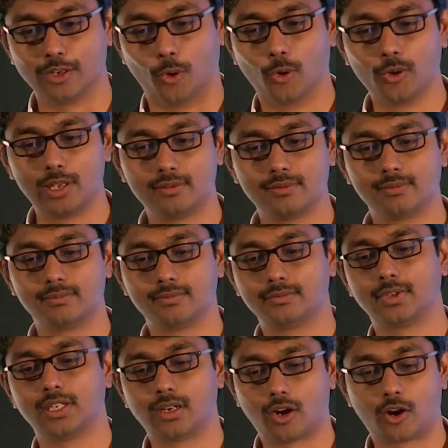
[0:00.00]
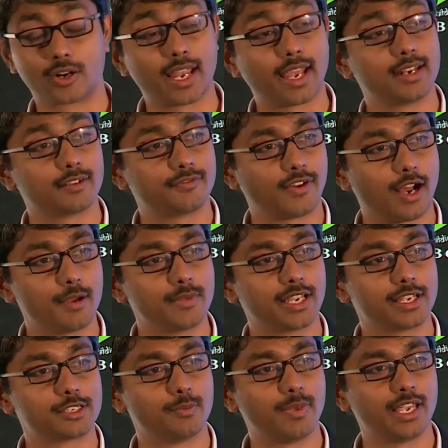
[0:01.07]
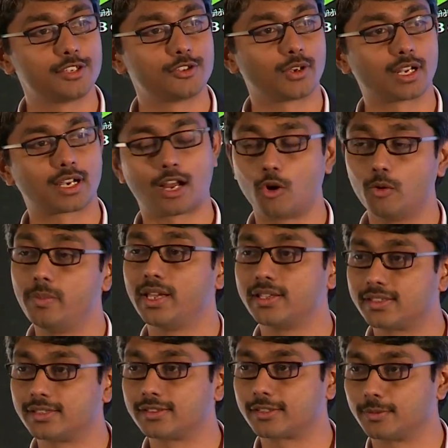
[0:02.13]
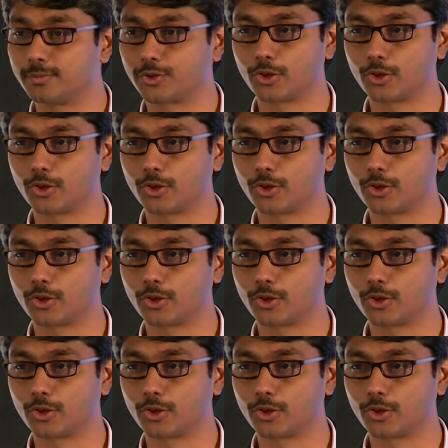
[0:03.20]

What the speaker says: whole organic farming is based on a cow-based system.